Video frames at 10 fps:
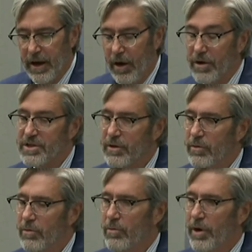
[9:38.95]
I
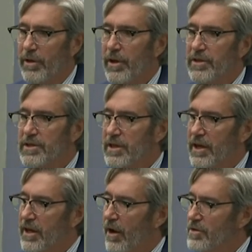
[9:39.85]
also want to thank the
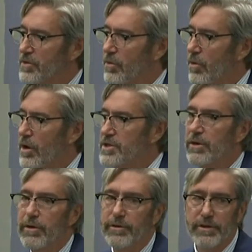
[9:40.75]
City Council, who
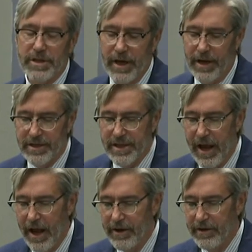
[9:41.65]
also understands
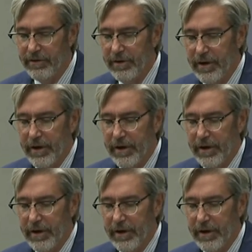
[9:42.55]
that and